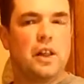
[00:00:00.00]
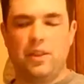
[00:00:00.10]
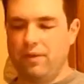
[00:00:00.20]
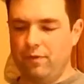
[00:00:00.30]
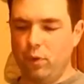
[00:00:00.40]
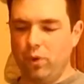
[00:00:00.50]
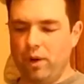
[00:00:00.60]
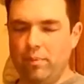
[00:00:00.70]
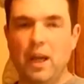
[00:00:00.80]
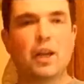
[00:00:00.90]
The
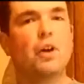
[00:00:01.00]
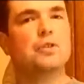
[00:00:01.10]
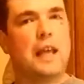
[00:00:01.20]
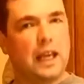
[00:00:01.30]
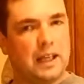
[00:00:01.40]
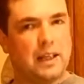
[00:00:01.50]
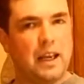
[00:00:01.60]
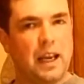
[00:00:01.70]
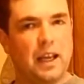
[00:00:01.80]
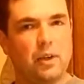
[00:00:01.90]
form goes hand
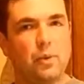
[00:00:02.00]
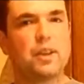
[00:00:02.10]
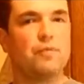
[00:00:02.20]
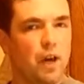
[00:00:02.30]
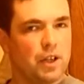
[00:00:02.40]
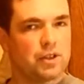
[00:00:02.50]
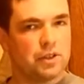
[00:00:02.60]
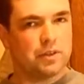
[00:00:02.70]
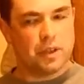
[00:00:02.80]
in hand with the function.